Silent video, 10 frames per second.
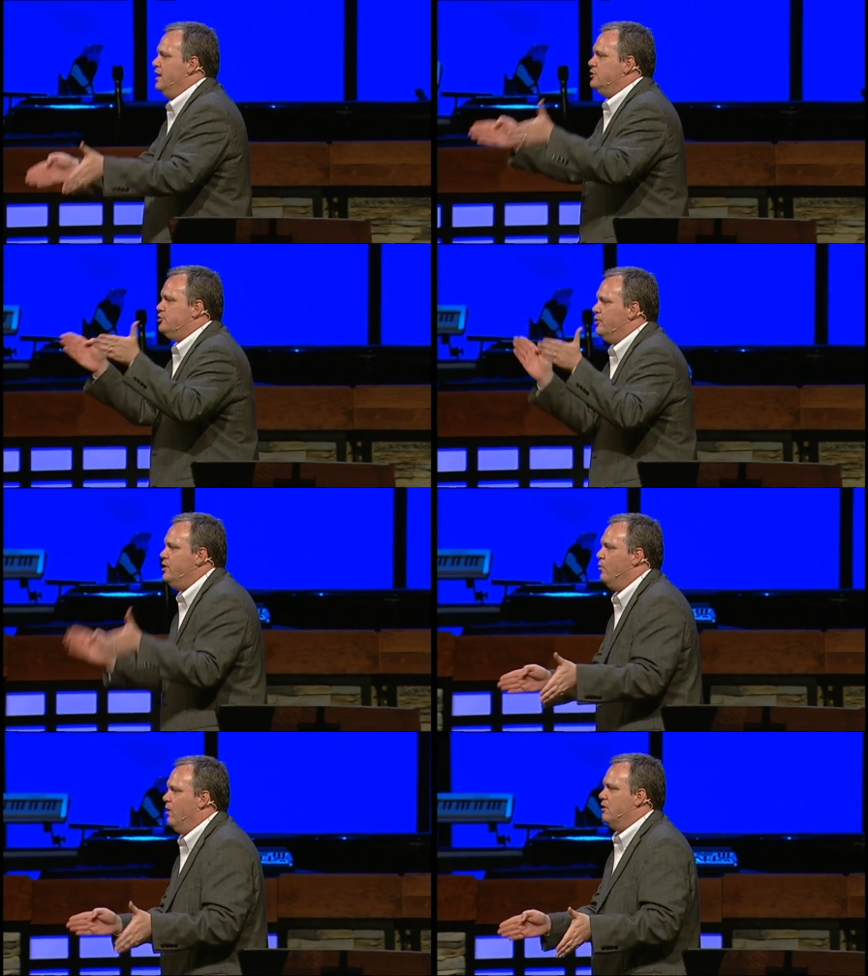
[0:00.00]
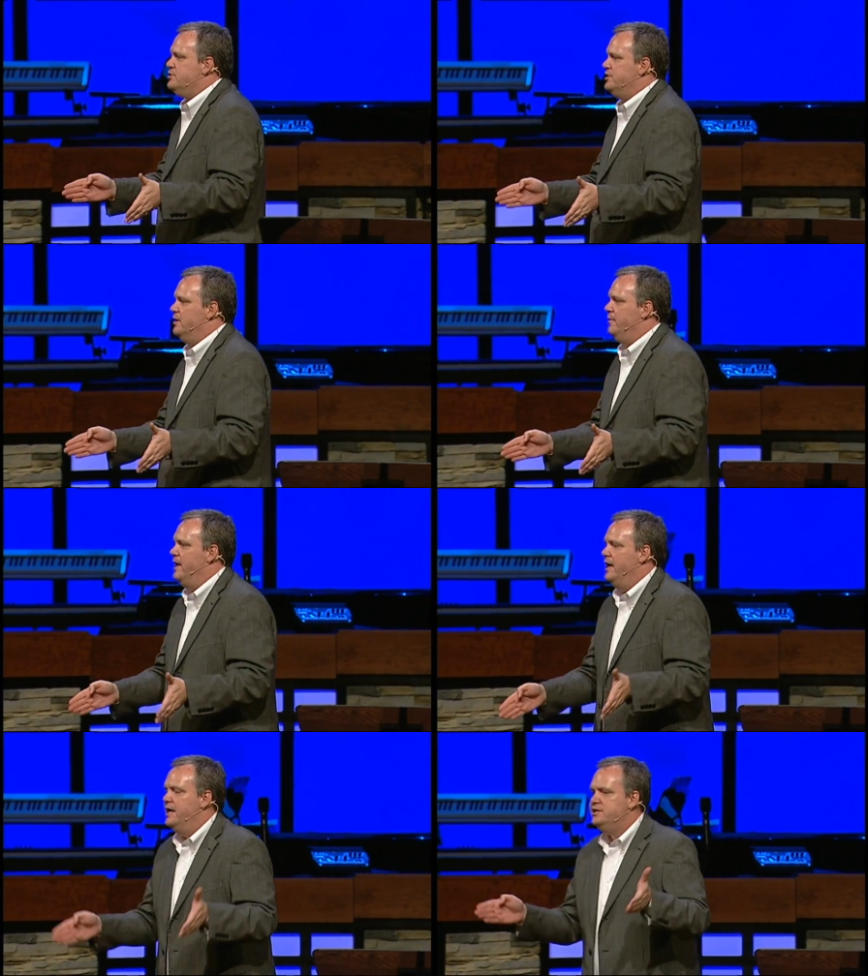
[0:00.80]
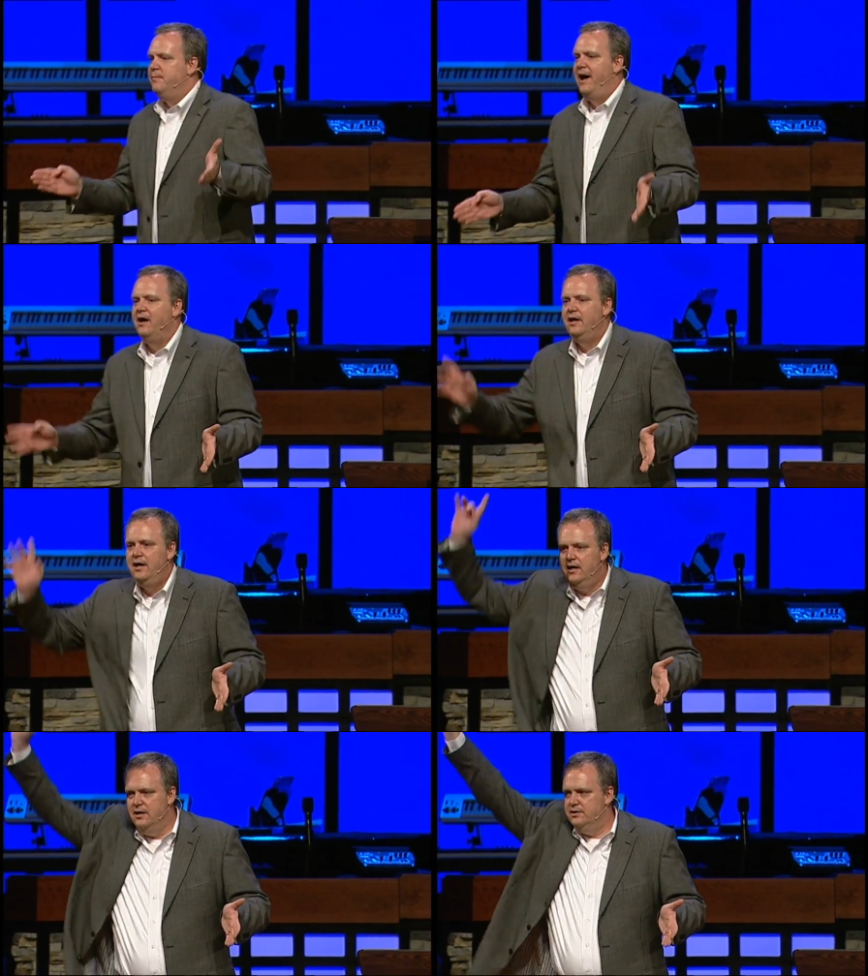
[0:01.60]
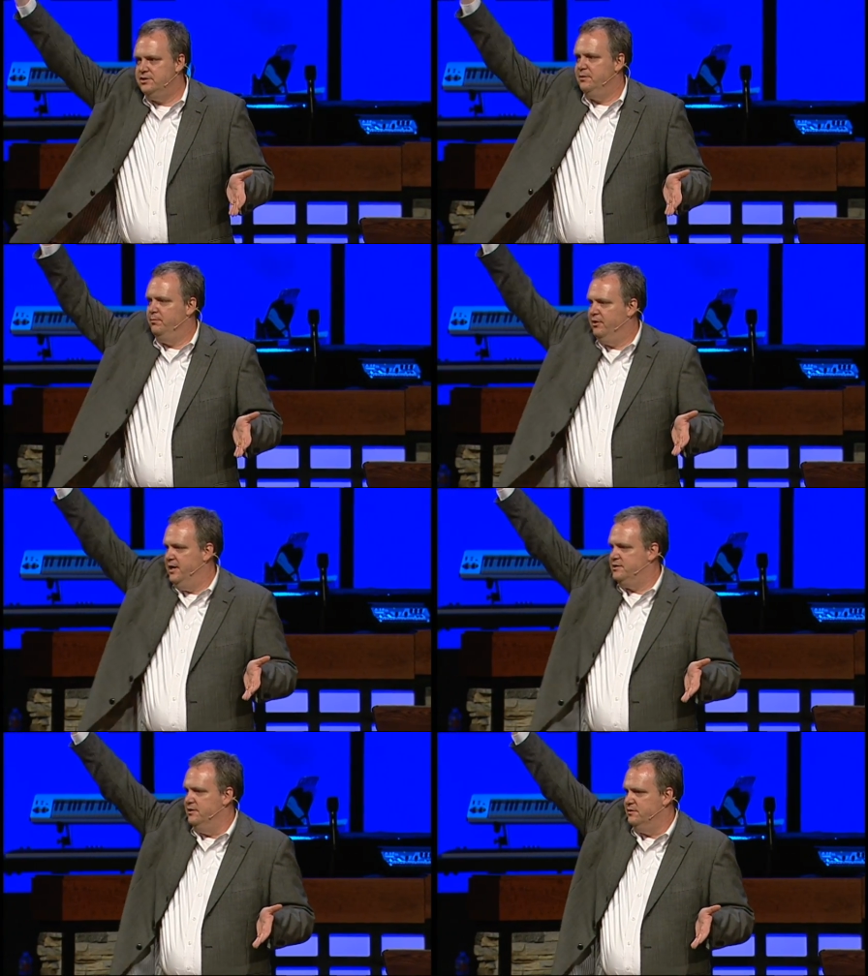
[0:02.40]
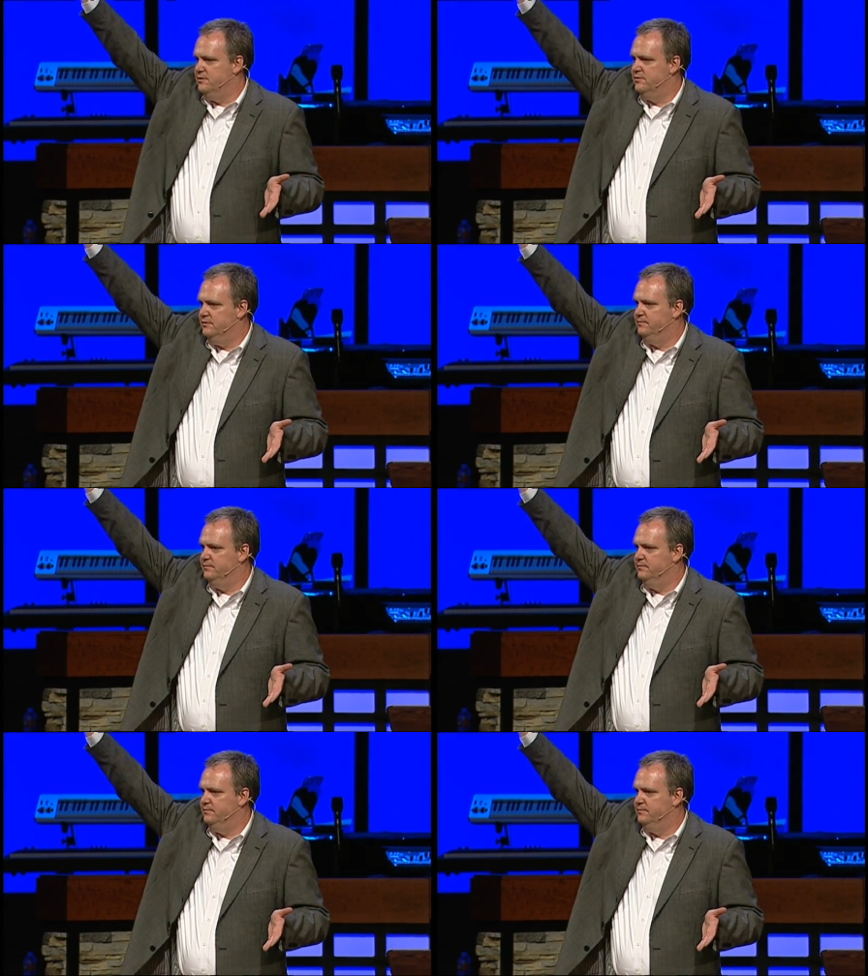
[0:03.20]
true worship is about His presence.